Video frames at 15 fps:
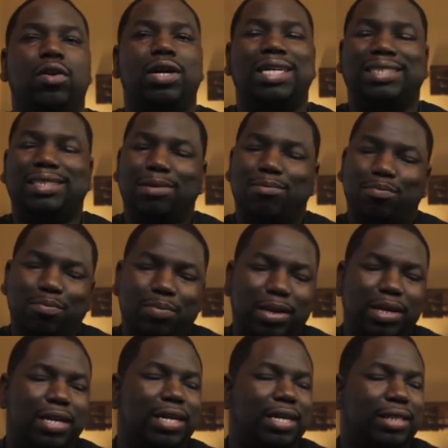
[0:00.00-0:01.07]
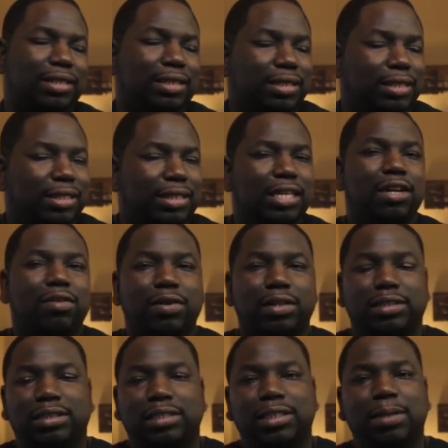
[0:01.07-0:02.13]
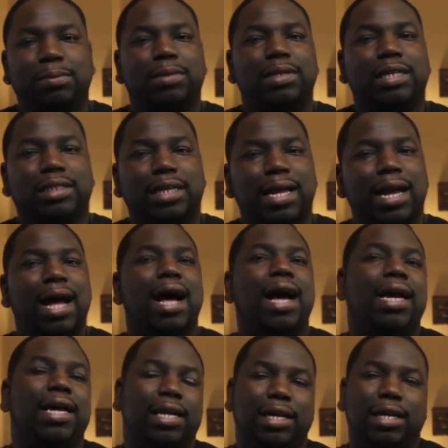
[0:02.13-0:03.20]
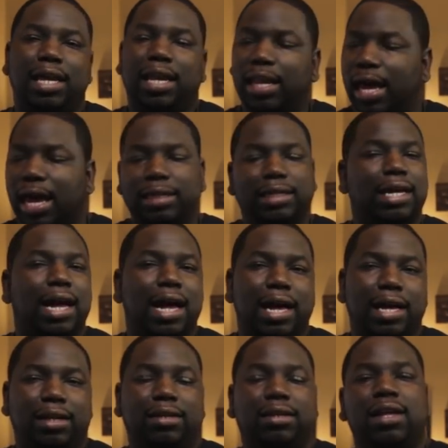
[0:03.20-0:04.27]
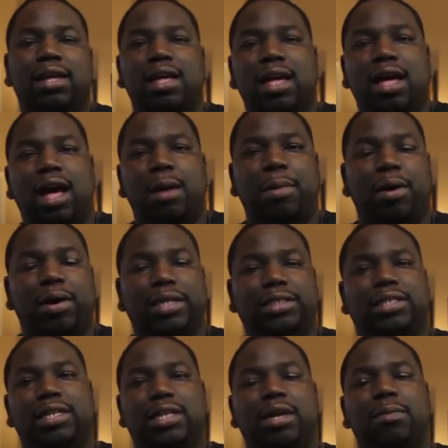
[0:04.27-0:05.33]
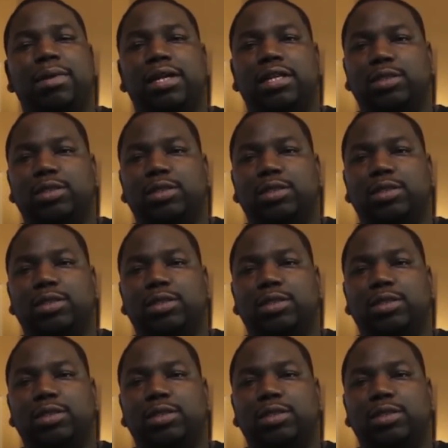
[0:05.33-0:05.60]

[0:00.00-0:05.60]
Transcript: on? It's a big secret, something that they're hiding, a lot they're hiding about ancient Kemet.